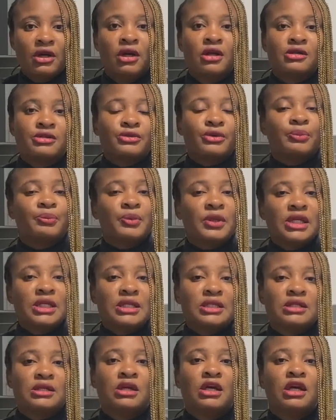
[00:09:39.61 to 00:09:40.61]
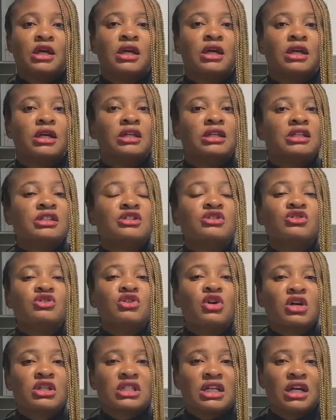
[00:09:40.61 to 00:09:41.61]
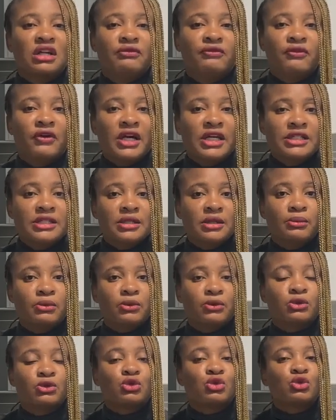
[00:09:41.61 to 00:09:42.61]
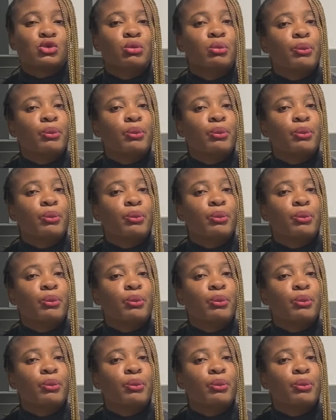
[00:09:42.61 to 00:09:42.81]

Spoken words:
So please, it is not advisable to